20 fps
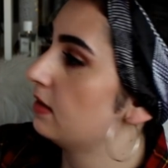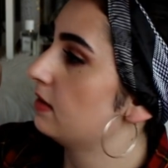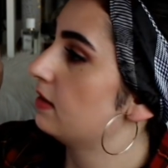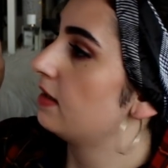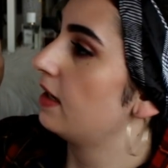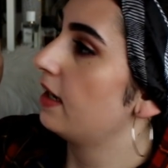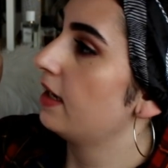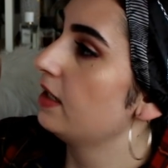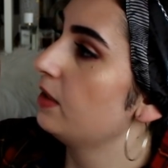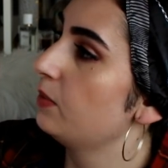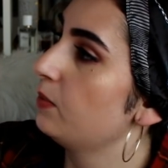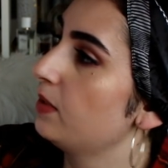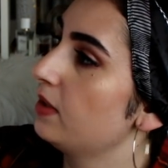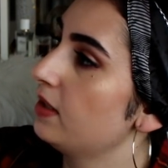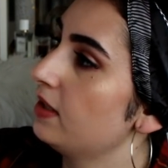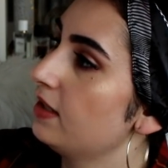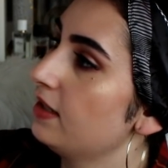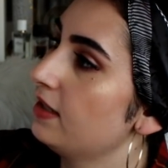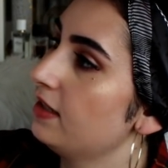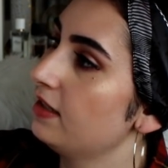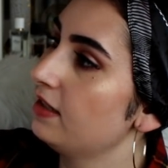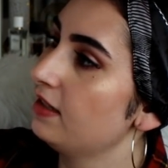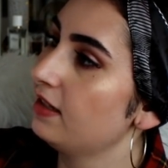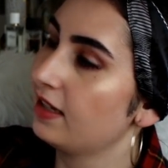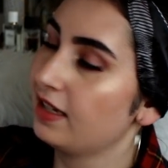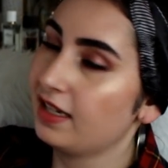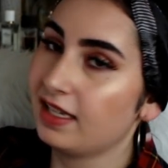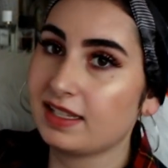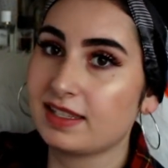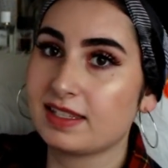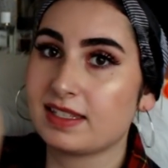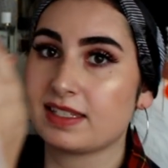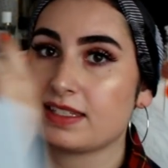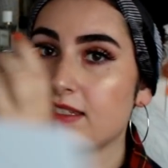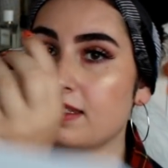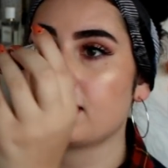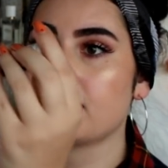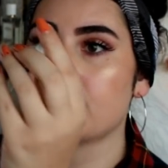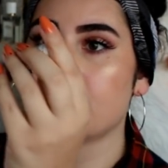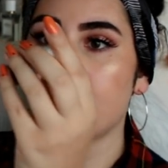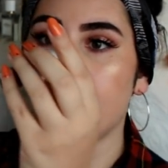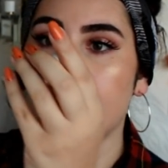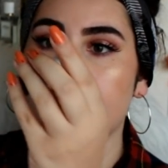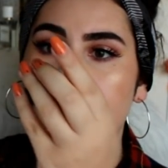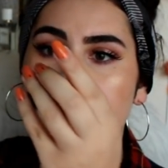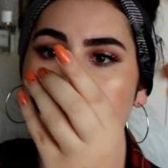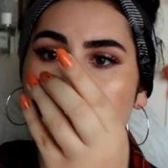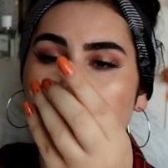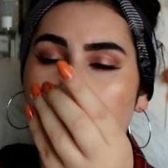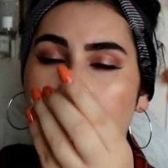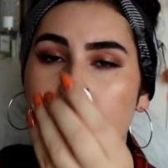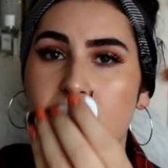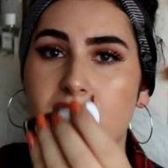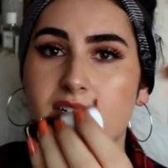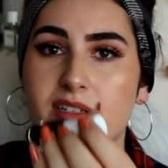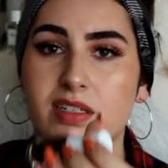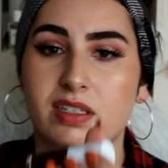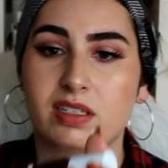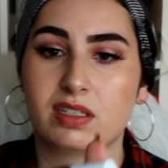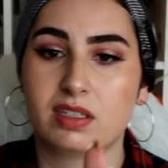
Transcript: tiny one, and it's like a dark